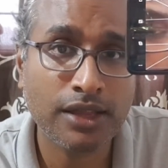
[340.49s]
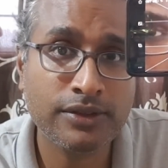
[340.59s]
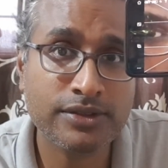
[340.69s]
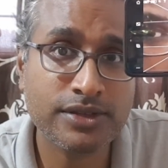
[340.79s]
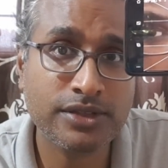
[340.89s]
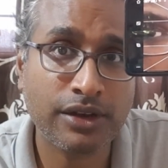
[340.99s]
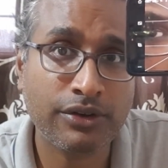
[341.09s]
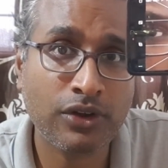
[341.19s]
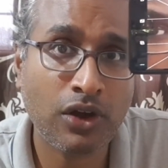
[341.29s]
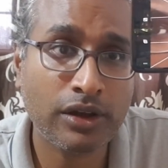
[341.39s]
This is the
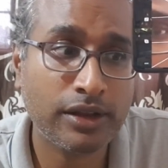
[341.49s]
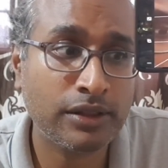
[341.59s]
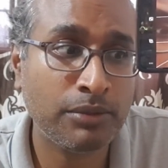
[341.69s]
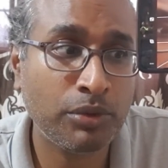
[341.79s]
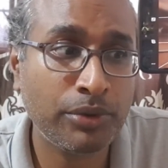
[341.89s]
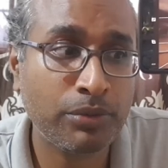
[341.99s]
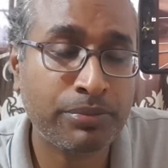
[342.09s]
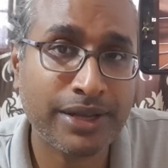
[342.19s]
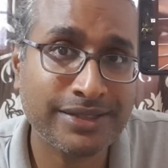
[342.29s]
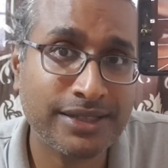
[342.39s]
record. The moment you
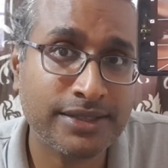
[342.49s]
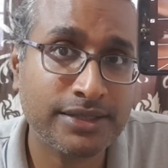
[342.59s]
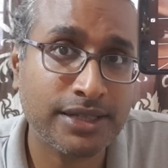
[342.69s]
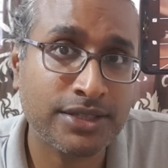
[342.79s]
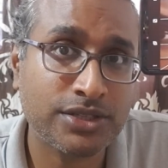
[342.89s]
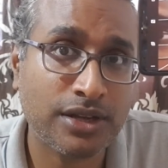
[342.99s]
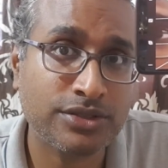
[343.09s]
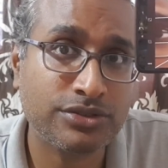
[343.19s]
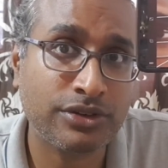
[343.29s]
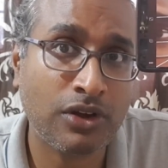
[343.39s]
press this, it
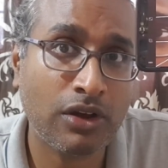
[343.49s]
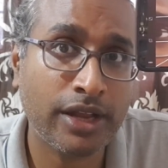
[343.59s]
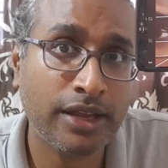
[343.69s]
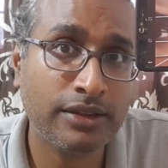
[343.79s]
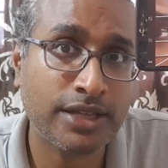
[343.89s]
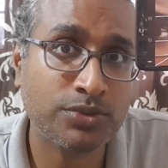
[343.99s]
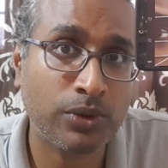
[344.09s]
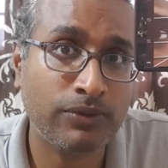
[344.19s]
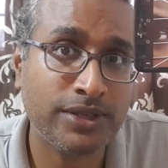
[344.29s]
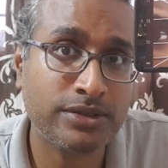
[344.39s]
starts recording. That's
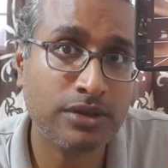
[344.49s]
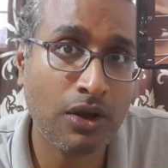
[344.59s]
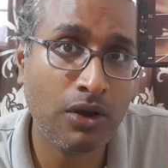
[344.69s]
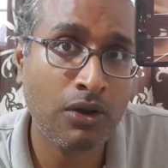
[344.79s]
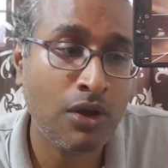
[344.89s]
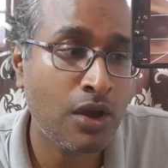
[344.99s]
what we saw.